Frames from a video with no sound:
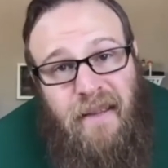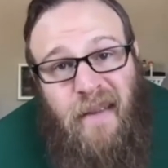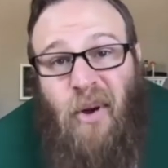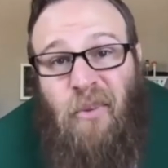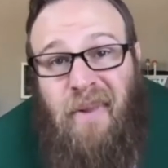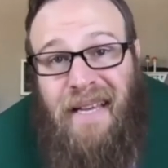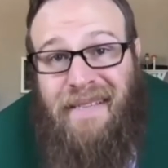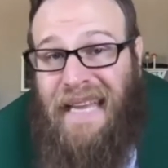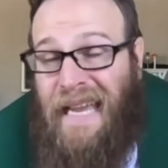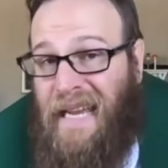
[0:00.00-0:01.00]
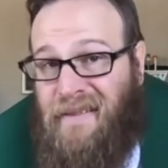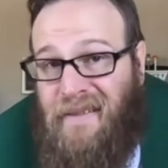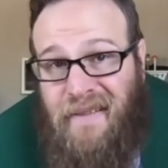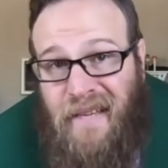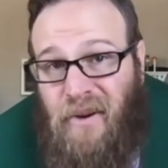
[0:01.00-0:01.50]
mobilize tanks and
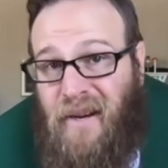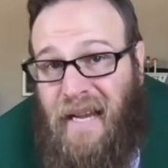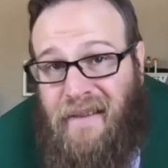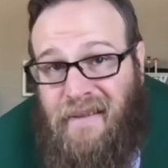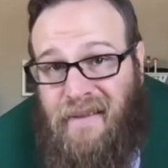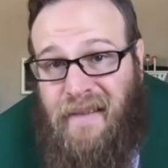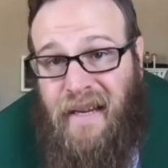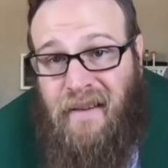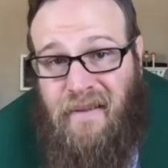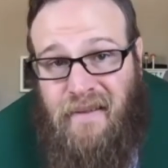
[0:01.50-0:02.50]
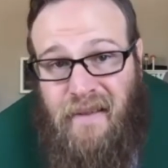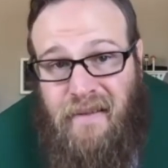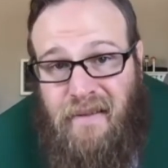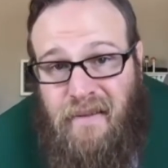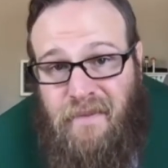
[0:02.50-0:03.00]
tear gas to silence us.